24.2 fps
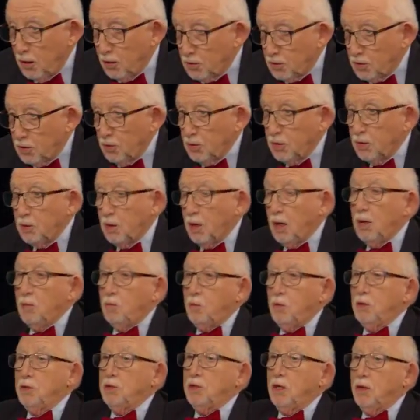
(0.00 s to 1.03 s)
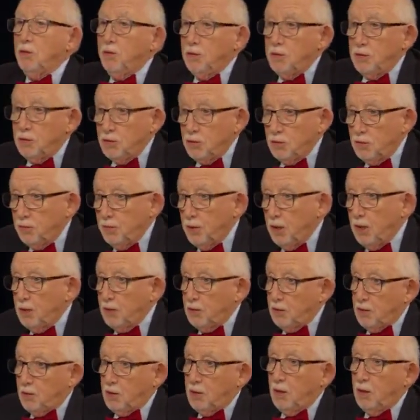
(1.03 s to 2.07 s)
Now. So it would go into your bank
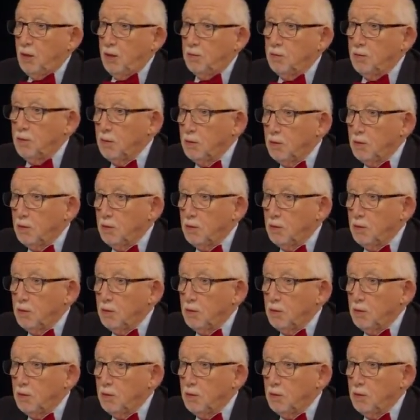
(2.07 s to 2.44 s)
account.